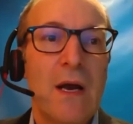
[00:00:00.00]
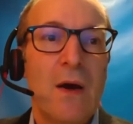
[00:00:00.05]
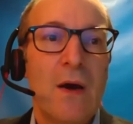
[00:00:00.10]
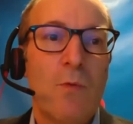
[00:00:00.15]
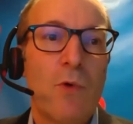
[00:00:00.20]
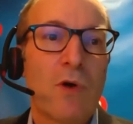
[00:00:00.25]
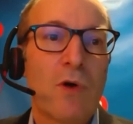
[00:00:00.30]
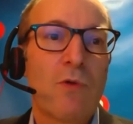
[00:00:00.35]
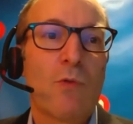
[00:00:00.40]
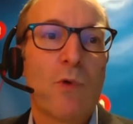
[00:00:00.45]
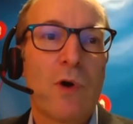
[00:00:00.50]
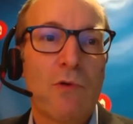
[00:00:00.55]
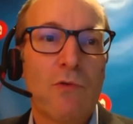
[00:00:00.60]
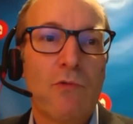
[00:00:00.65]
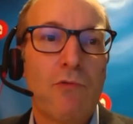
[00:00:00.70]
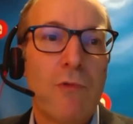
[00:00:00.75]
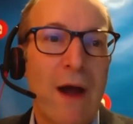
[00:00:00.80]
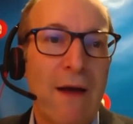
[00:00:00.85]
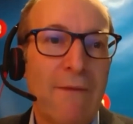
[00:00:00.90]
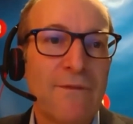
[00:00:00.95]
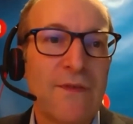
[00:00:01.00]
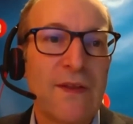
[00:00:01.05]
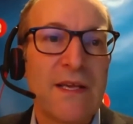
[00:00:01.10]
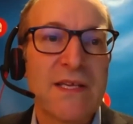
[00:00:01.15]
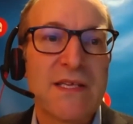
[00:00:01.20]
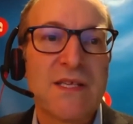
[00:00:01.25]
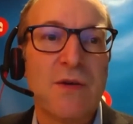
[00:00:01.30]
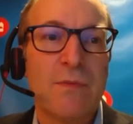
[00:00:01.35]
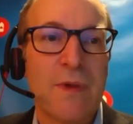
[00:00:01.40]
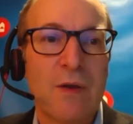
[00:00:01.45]
We're roughly
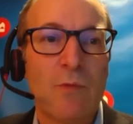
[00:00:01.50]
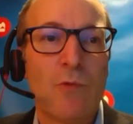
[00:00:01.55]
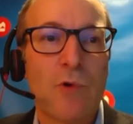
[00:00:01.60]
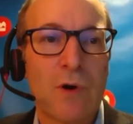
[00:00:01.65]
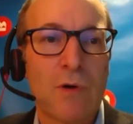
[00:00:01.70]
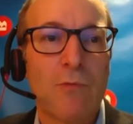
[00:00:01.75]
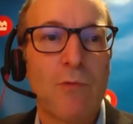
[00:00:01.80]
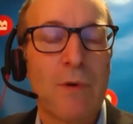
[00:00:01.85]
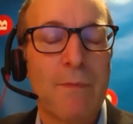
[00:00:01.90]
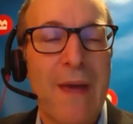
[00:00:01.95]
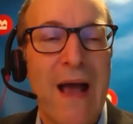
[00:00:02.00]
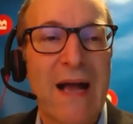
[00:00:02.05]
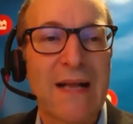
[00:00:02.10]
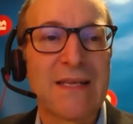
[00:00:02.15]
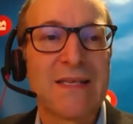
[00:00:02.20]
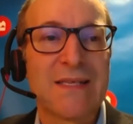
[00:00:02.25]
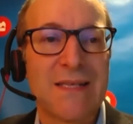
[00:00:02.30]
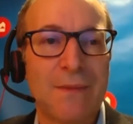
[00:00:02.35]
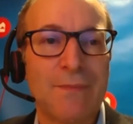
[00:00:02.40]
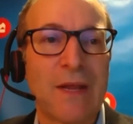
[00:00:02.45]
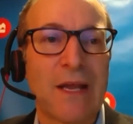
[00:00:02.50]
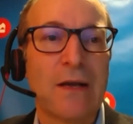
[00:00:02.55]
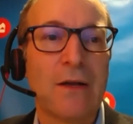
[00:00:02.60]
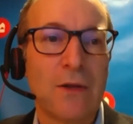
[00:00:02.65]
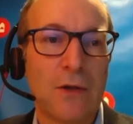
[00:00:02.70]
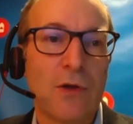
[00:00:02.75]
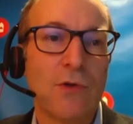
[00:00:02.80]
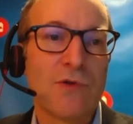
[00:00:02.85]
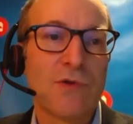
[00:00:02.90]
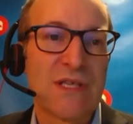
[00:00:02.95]
assuming we're back to something
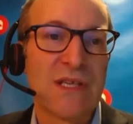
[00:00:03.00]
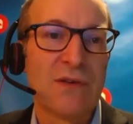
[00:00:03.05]
close